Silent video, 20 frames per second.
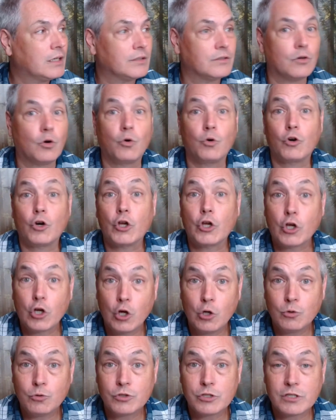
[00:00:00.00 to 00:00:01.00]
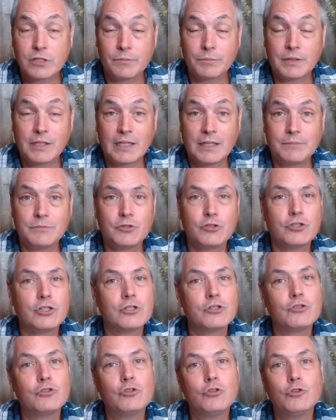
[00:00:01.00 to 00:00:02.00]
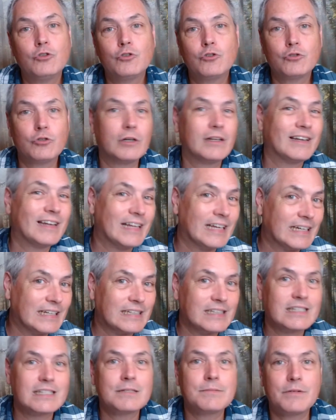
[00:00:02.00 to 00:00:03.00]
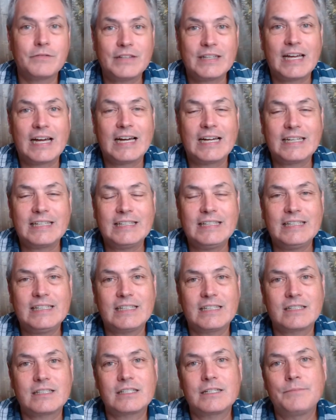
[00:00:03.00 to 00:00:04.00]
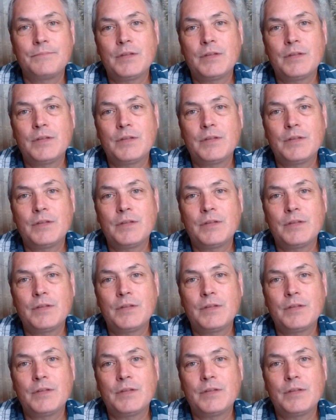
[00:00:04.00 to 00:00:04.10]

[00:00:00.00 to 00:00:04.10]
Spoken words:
or a coach sometimes, just to align some of the ideas,